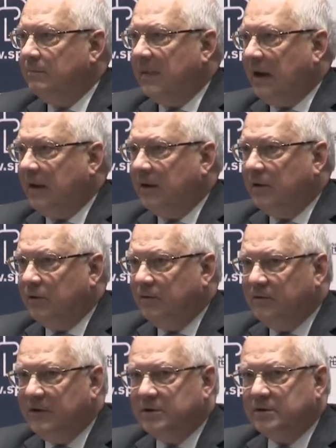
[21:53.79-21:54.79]
my
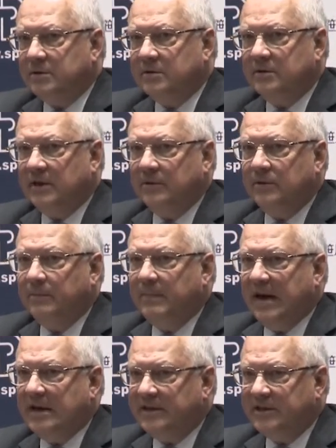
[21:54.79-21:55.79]
conviction that the
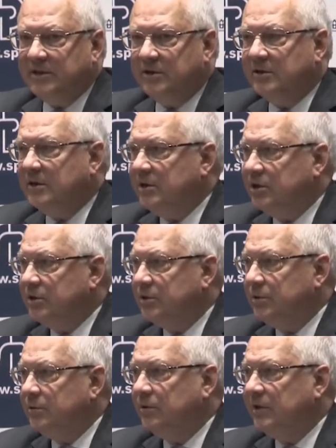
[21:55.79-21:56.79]
Palestinian
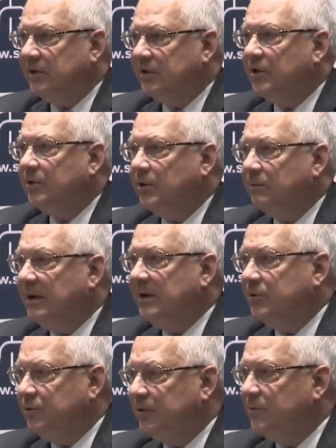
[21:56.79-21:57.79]
issue is not a
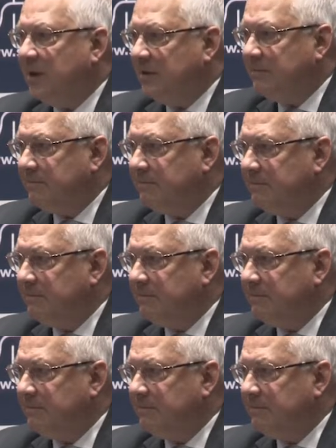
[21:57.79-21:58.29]
religious one.